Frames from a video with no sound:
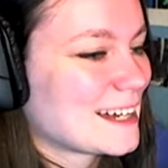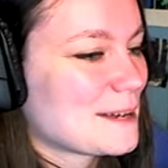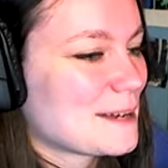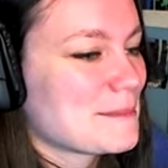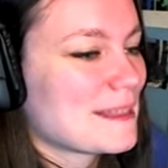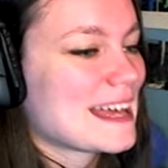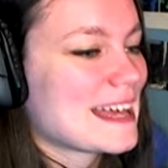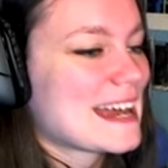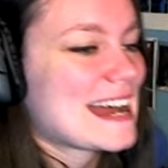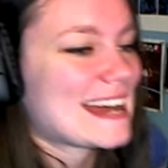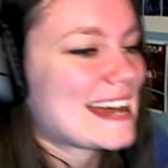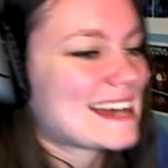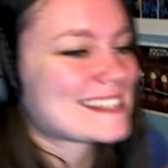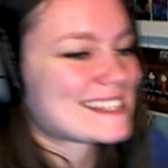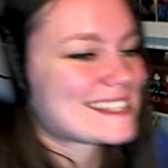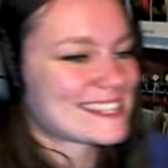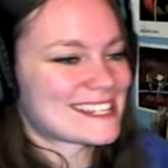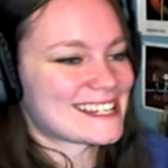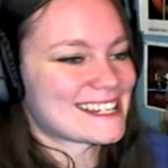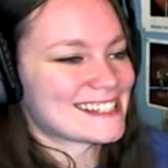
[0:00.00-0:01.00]
I'm
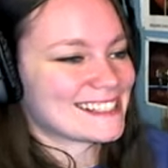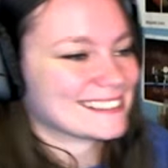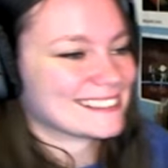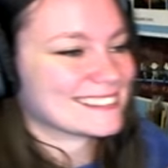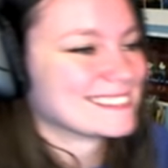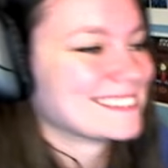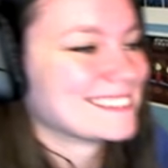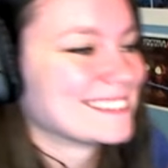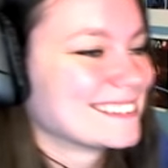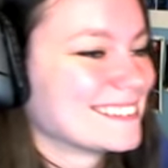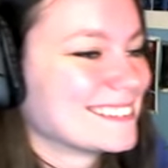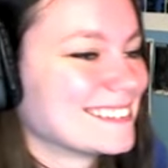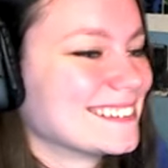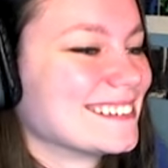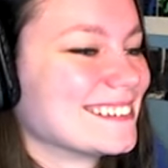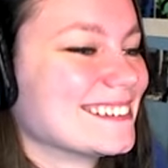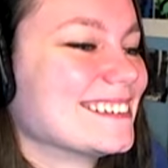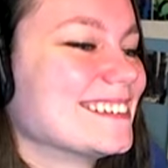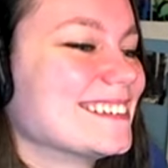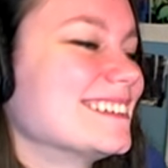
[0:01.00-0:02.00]
last. Molly,
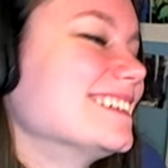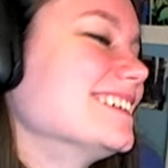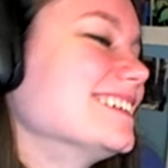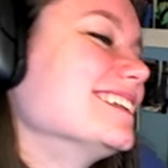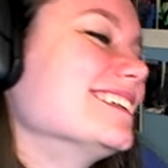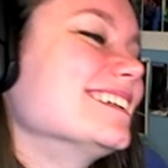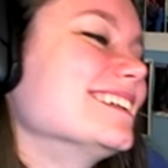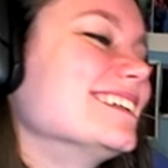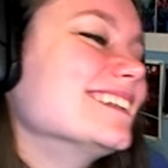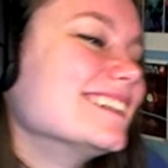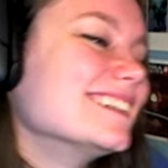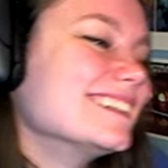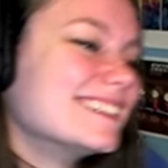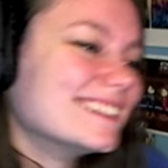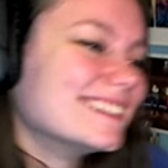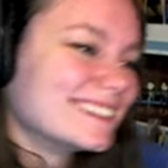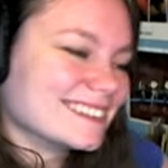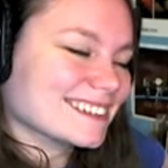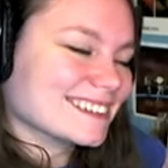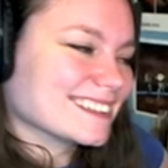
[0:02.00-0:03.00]
Molly is
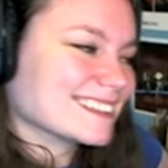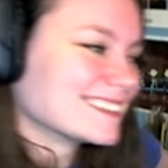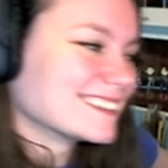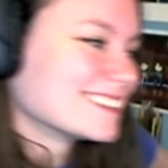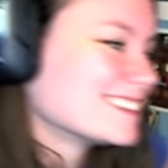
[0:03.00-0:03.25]
taking down. up